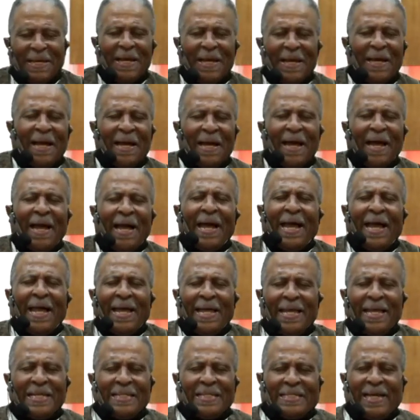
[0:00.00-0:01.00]
I
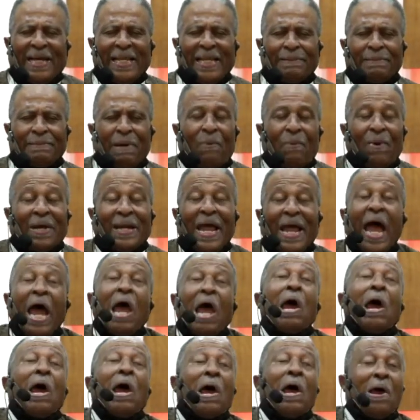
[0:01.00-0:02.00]
ain't telling you about what I
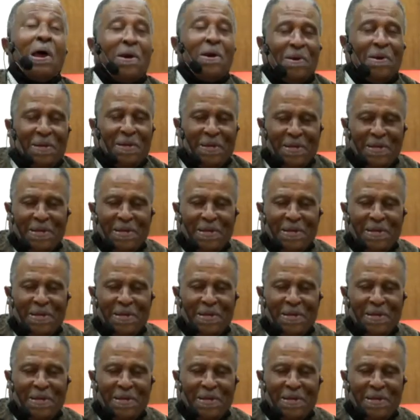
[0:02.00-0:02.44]
heard,